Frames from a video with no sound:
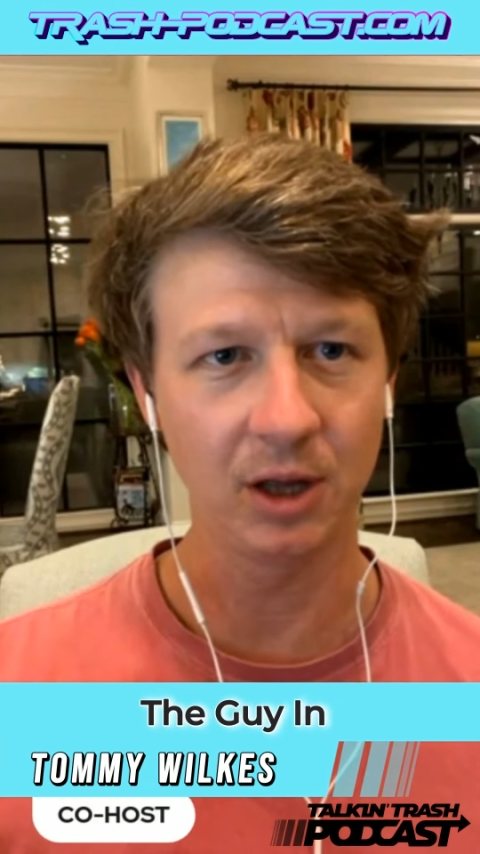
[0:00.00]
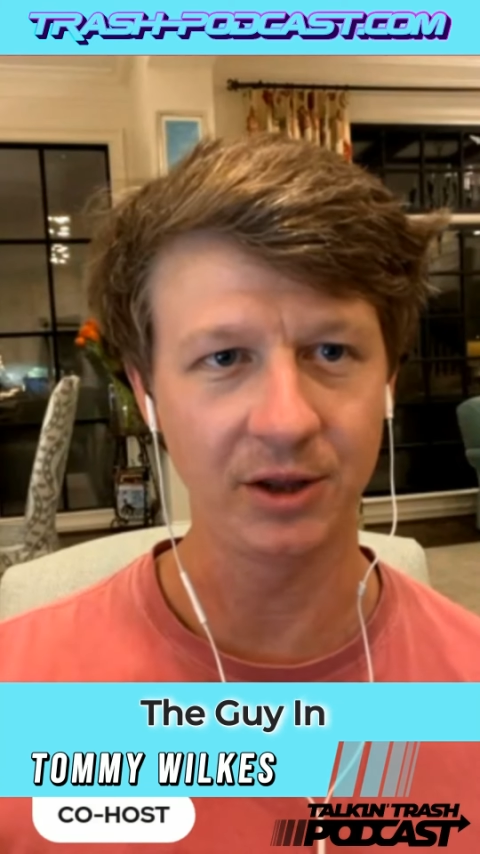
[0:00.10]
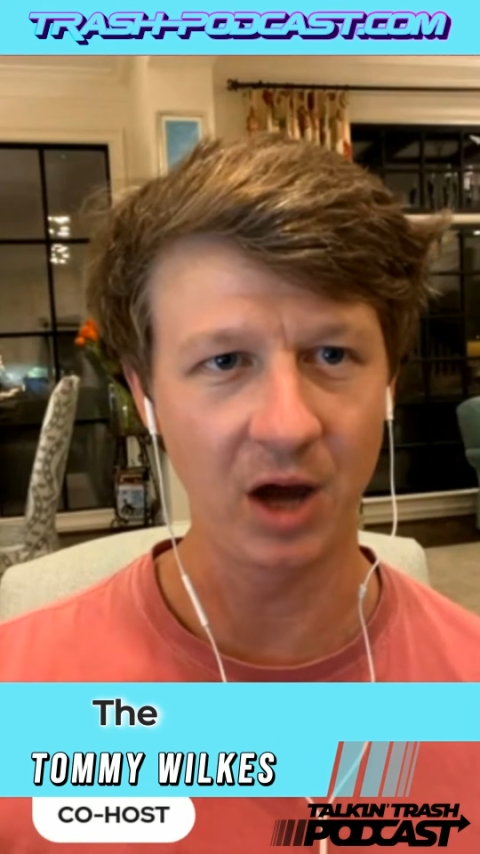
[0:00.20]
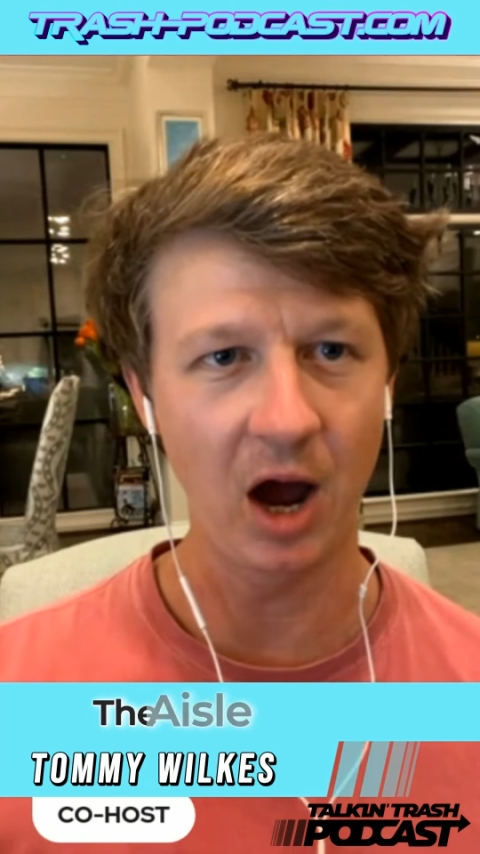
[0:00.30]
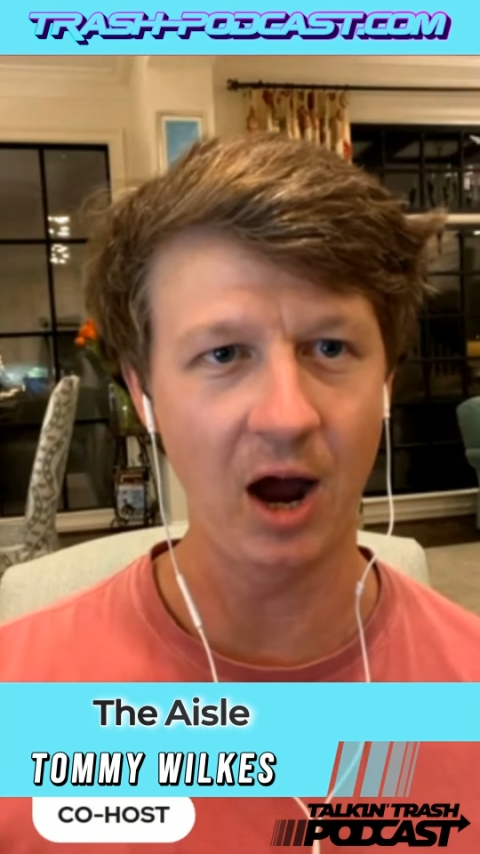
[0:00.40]

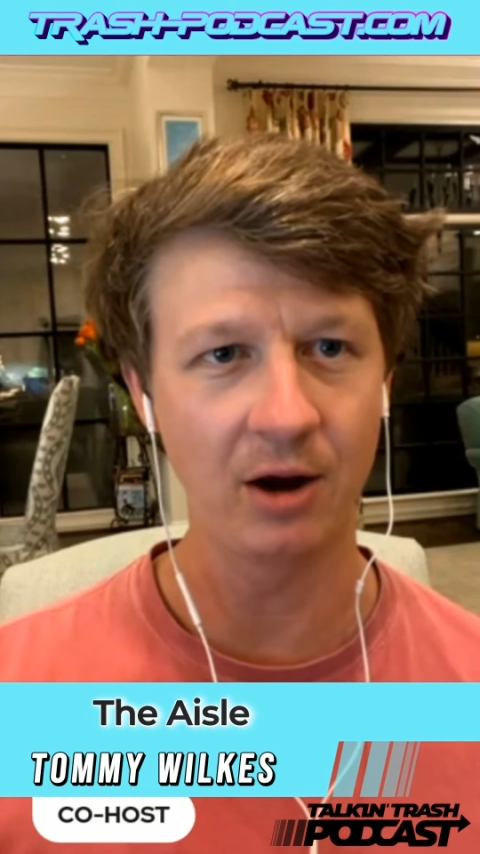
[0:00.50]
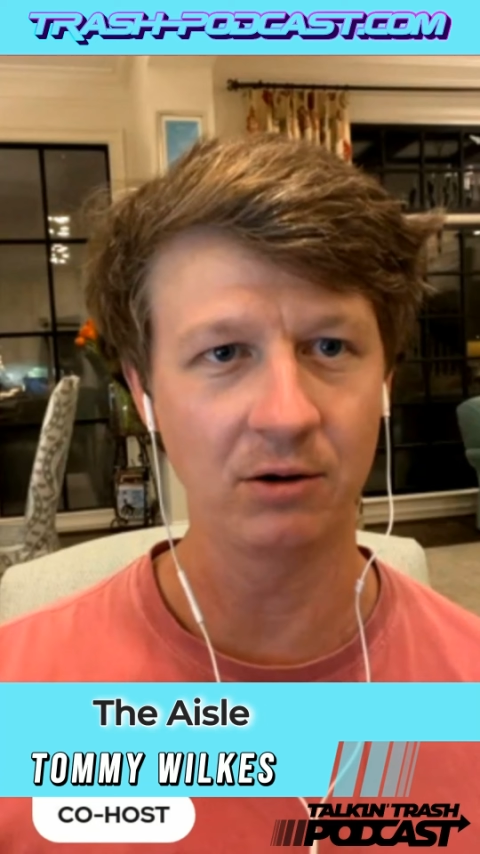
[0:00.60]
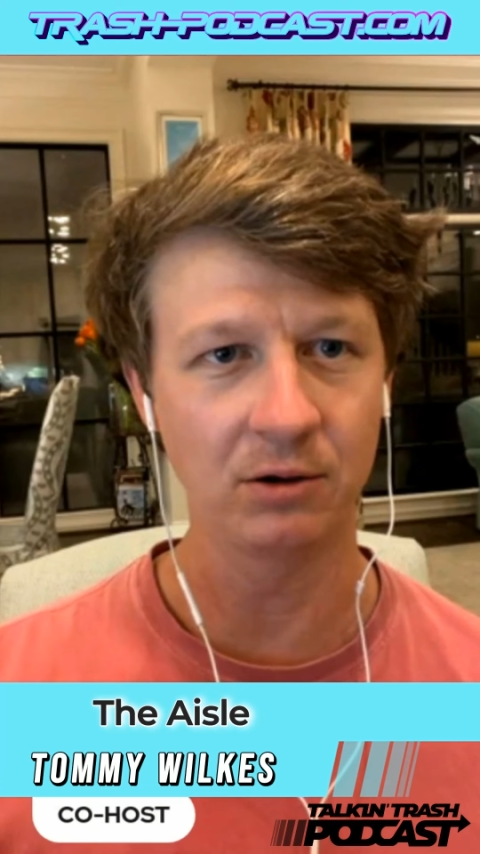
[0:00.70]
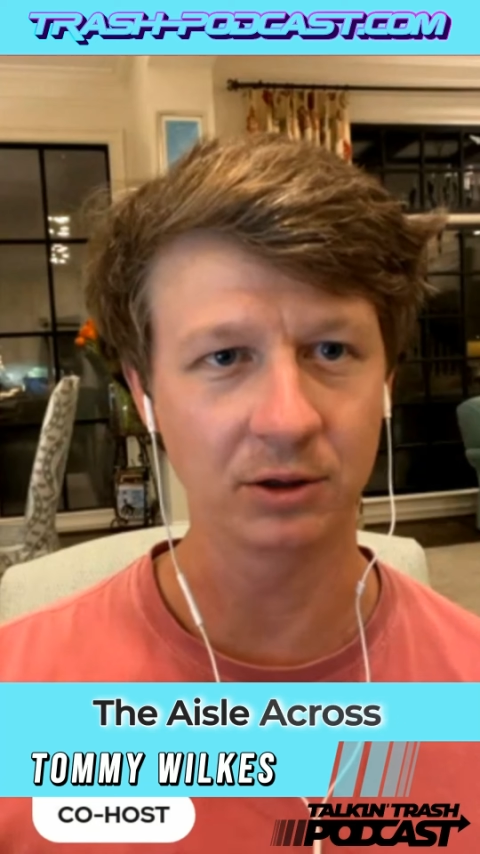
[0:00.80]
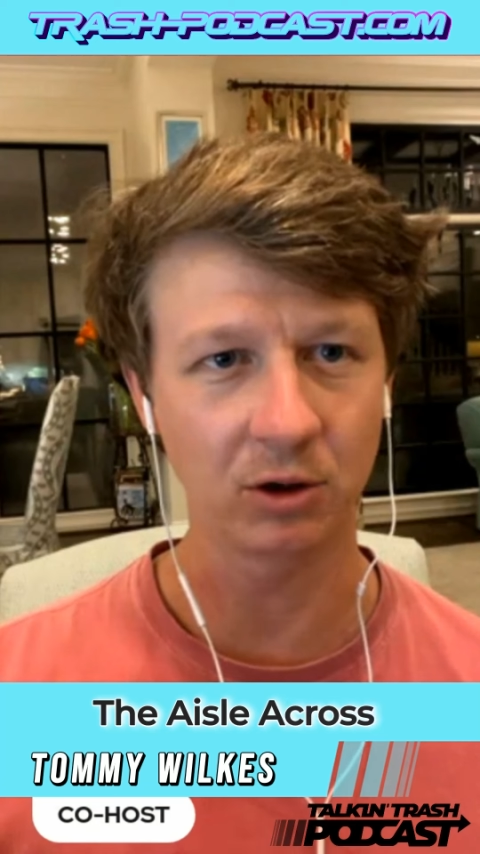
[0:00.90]
in the
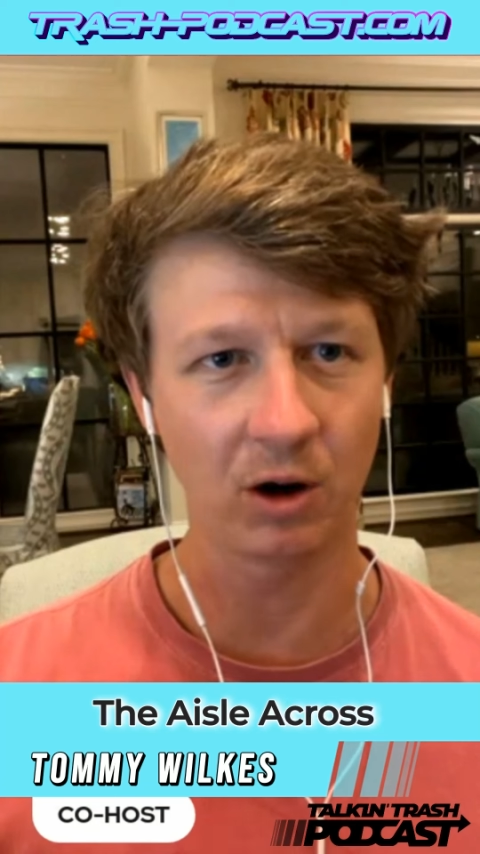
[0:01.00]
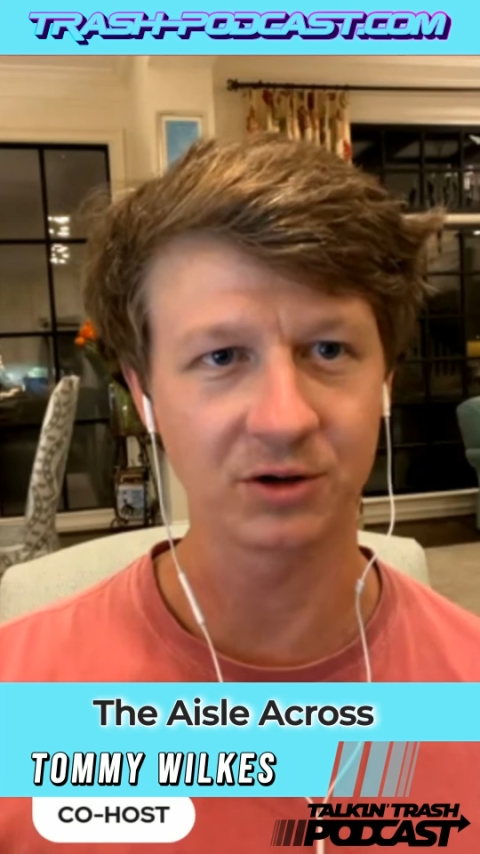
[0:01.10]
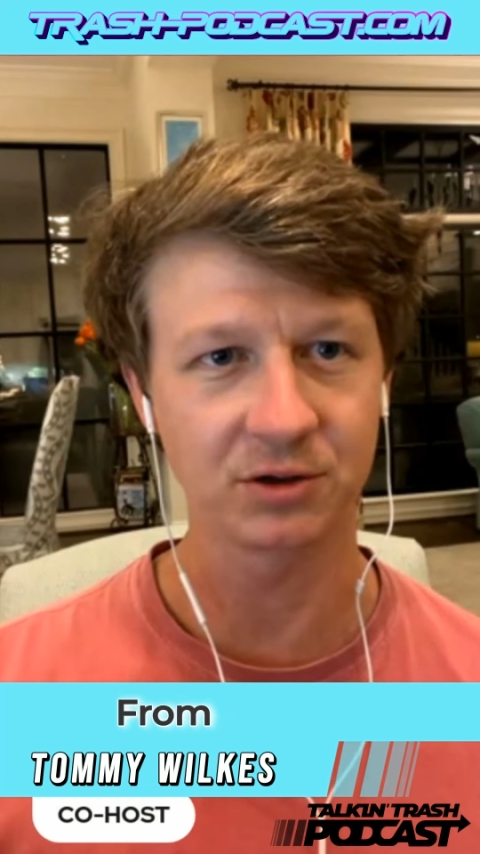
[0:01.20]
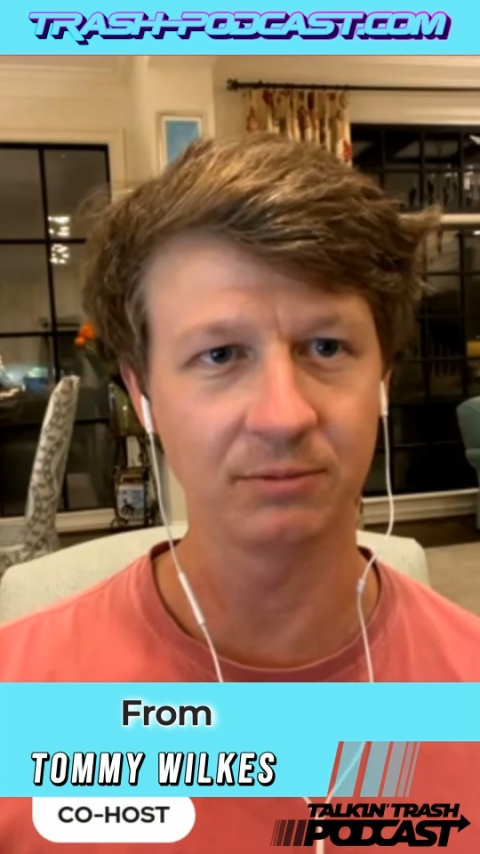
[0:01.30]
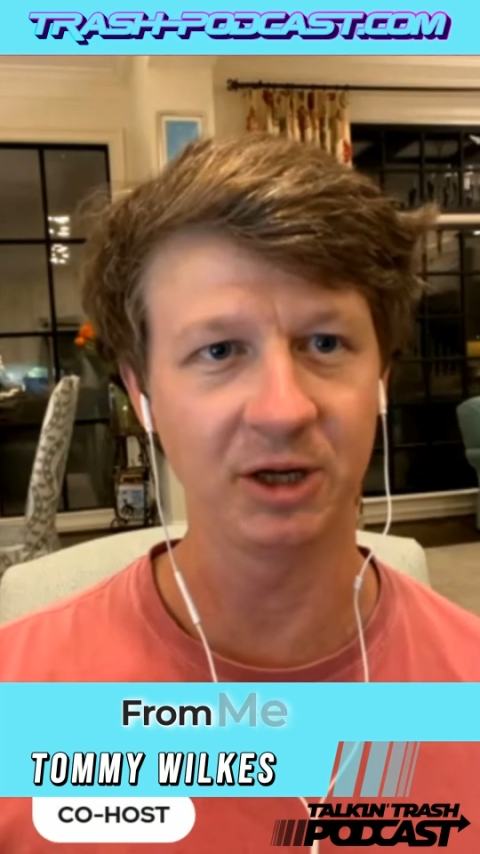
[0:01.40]
aisle
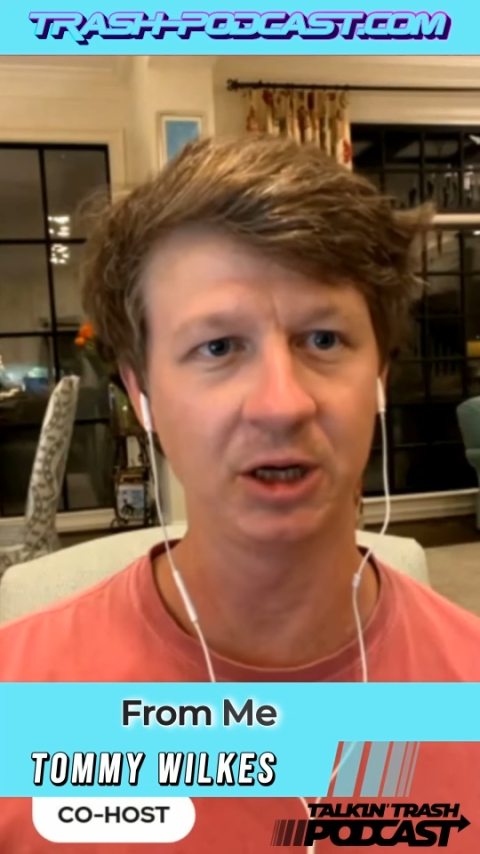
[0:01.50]
across from